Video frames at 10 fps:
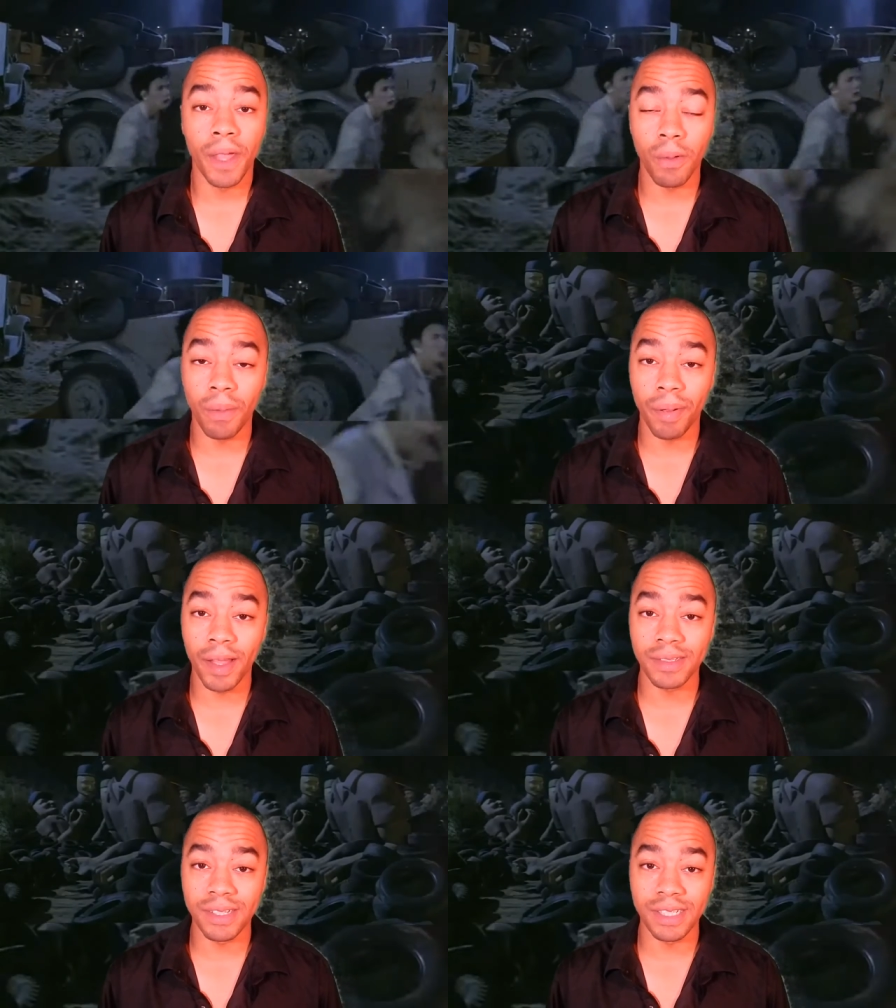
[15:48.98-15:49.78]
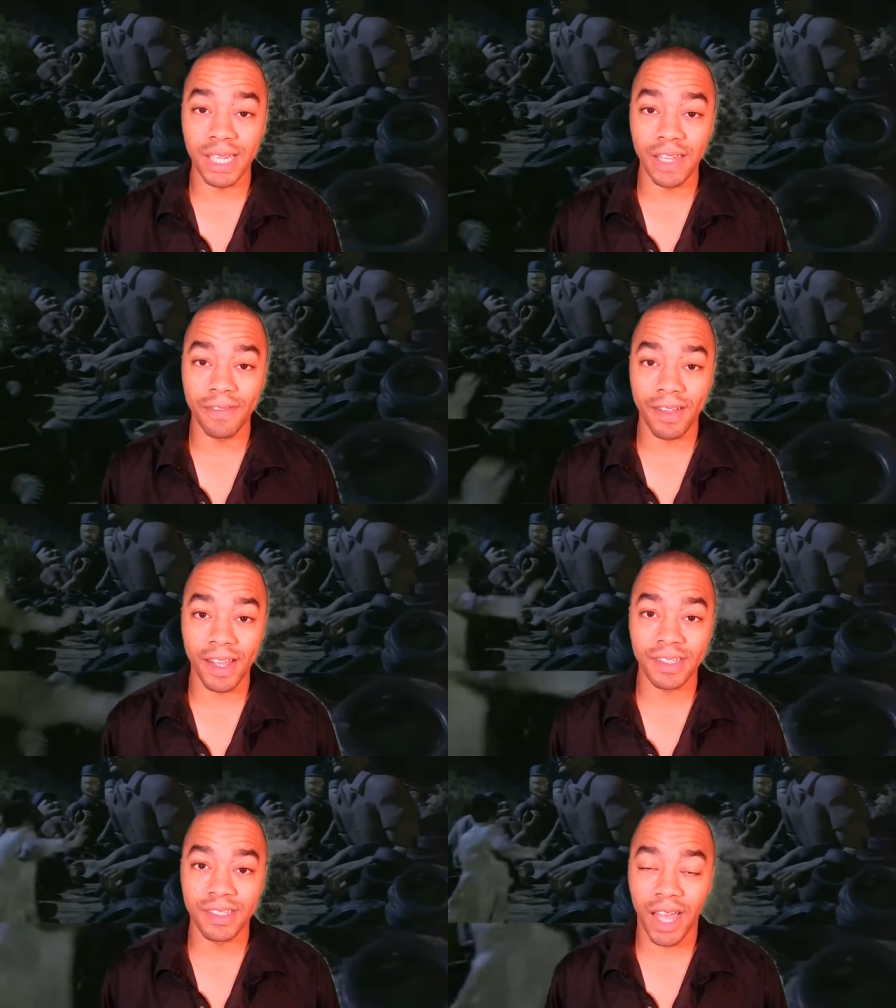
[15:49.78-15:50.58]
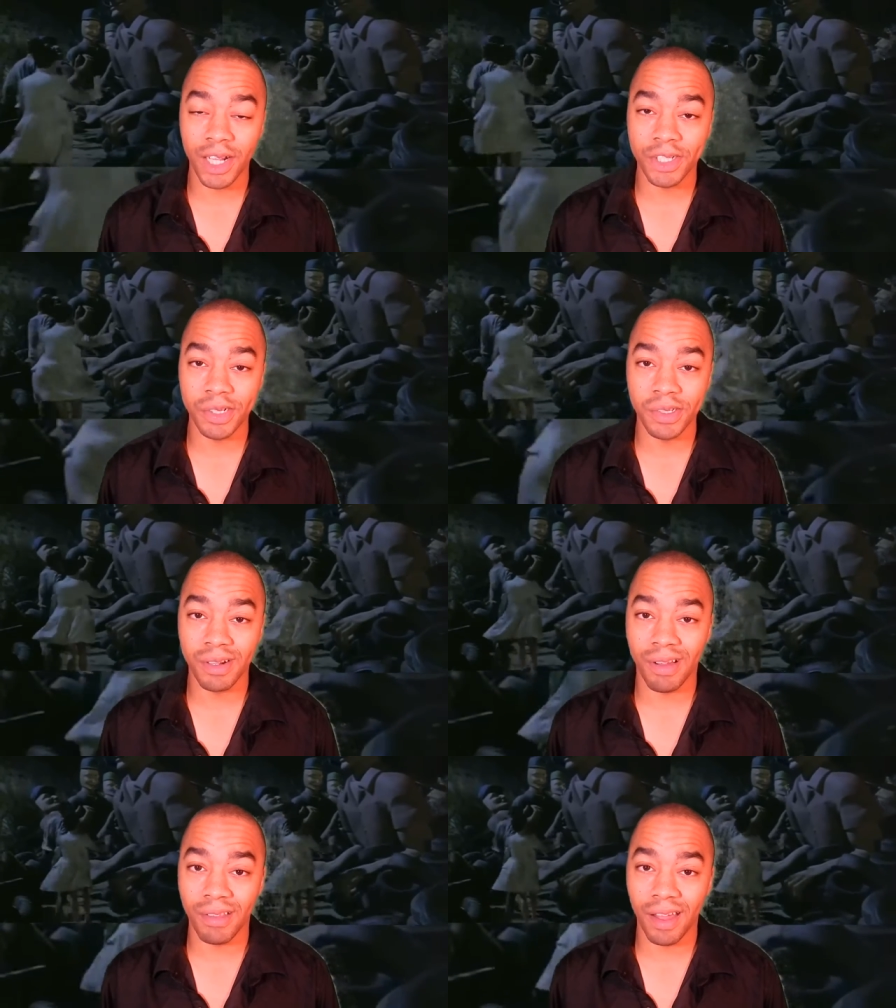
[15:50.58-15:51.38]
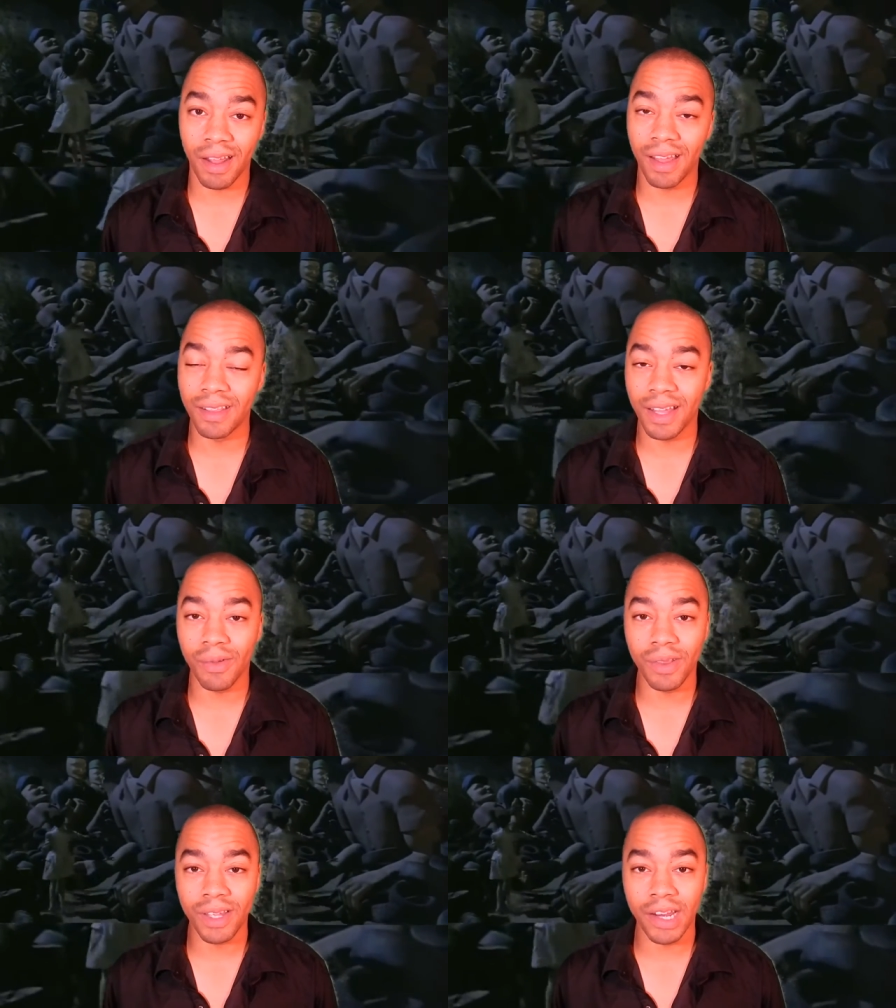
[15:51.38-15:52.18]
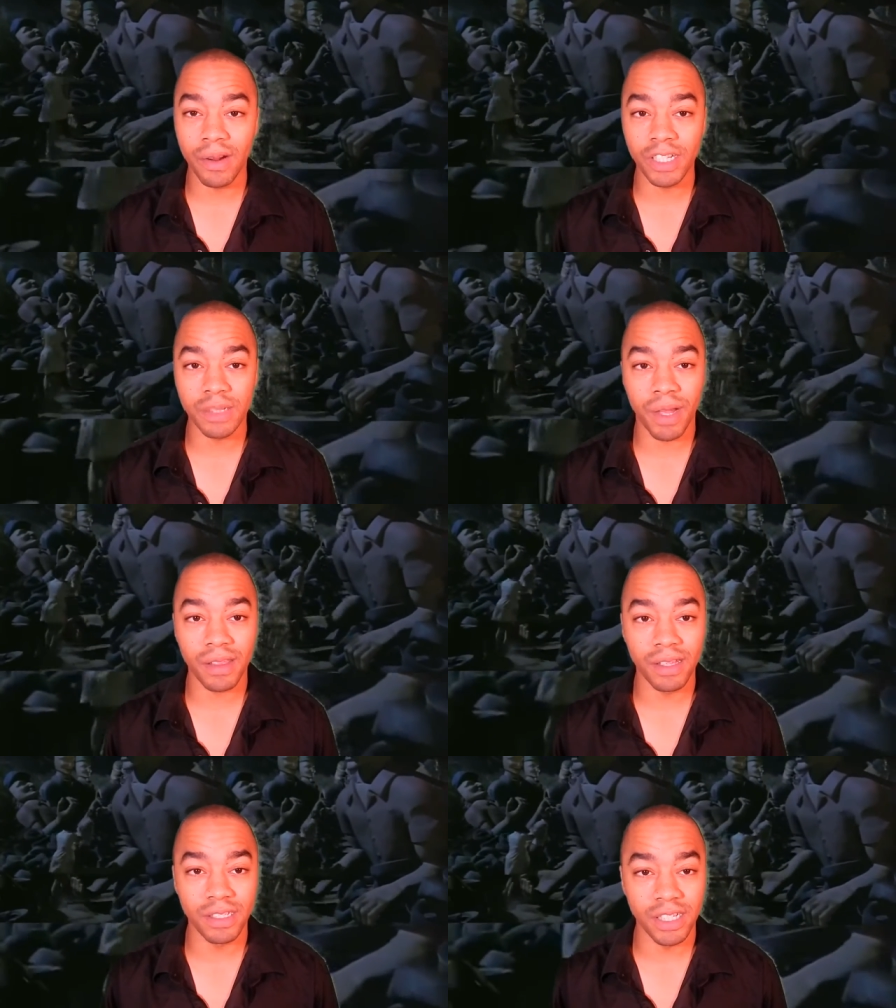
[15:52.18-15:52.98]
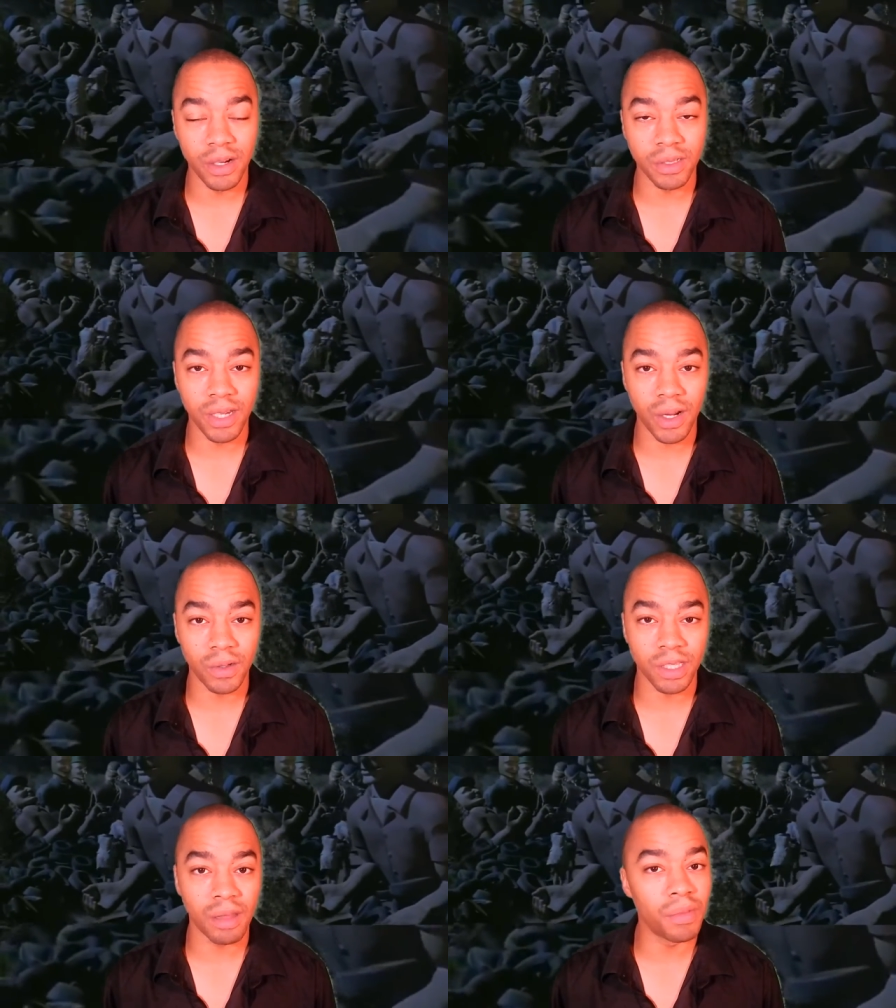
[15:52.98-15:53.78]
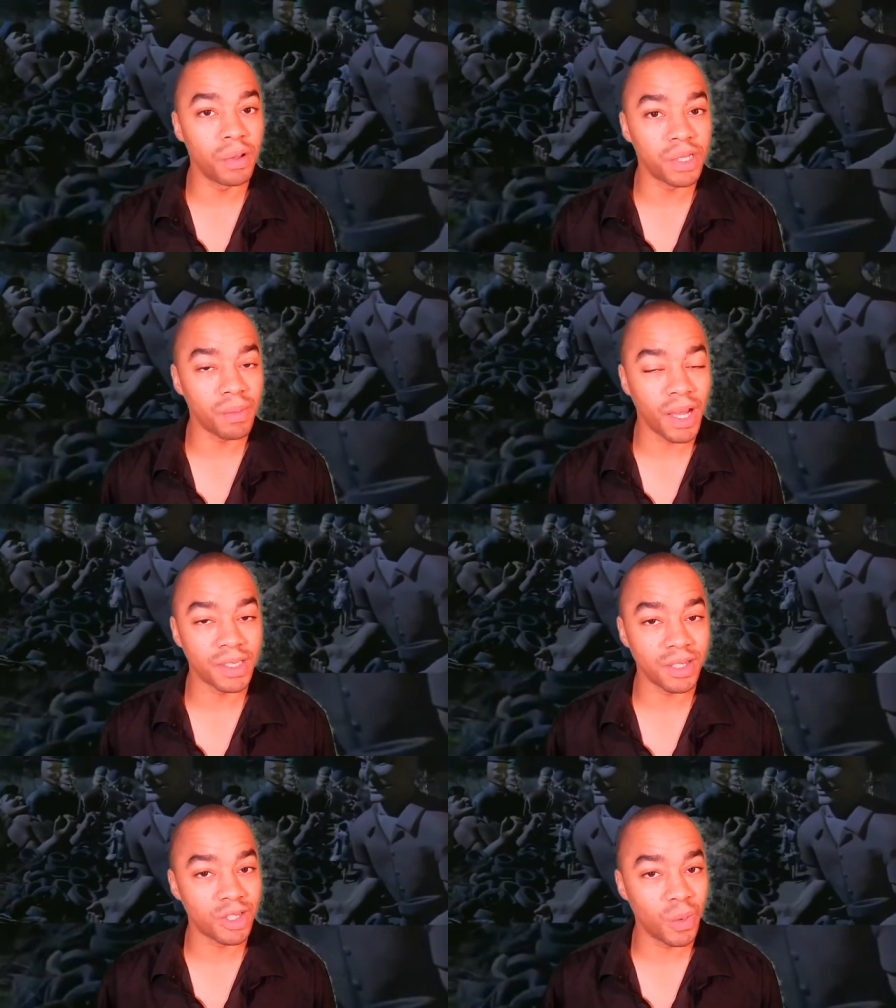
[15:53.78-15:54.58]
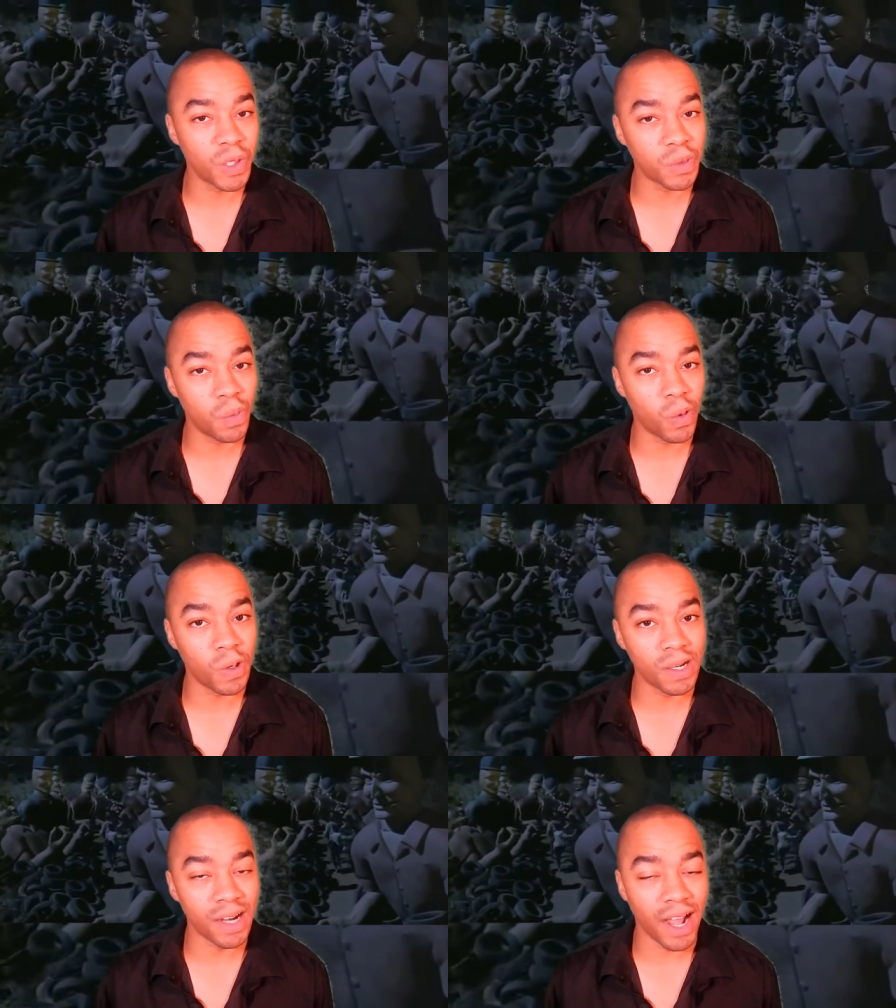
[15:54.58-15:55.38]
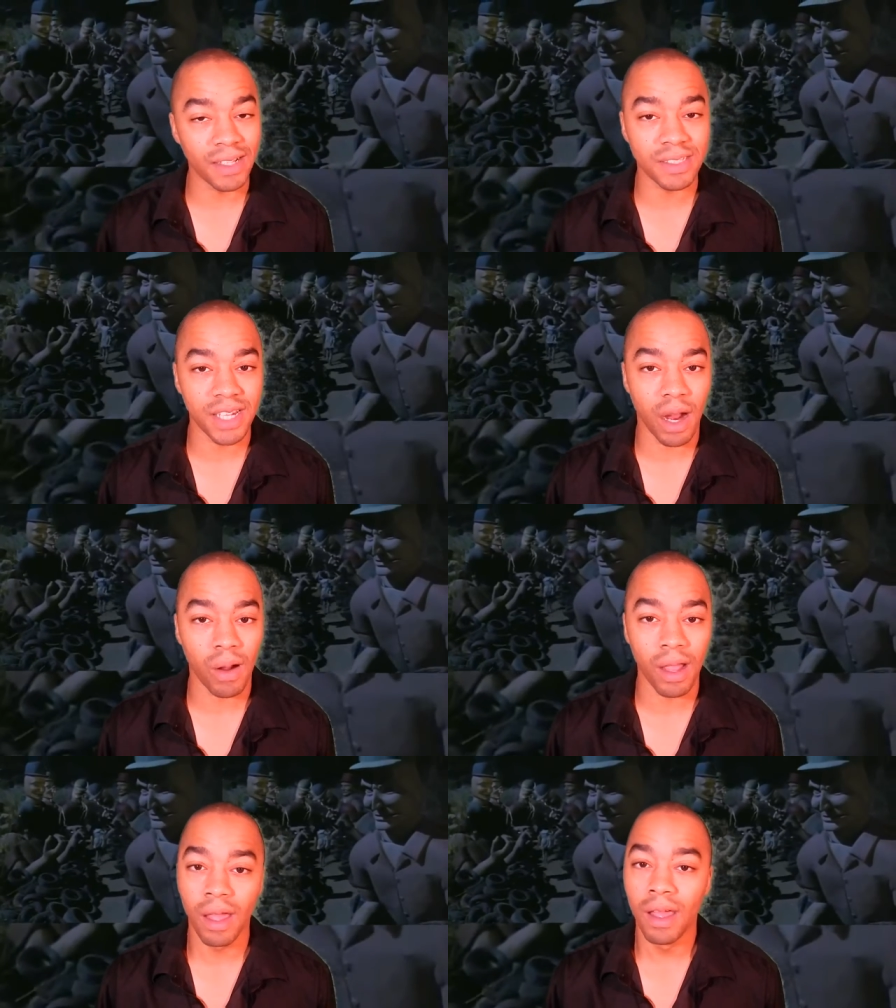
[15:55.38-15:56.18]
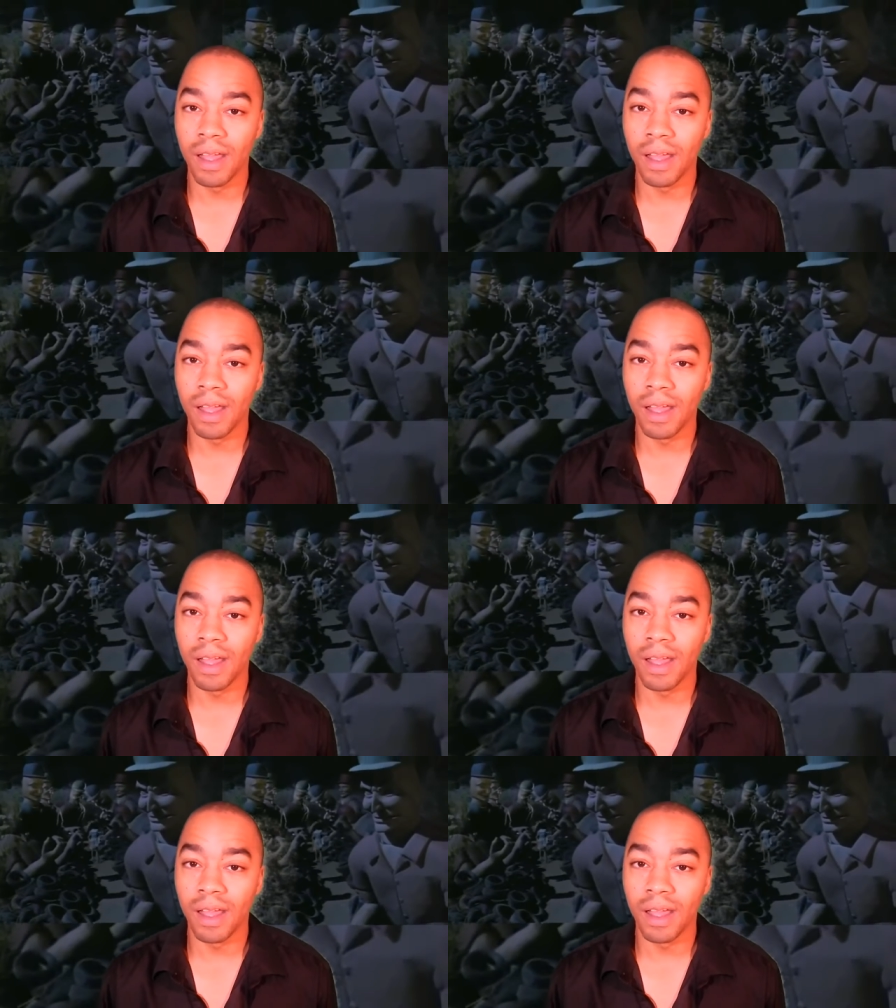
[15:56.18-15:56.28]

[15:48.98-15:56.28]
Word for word: they run past these evil ass statues and all that. And like one thing I noticed about this years later is that the music makes it so much more not scary.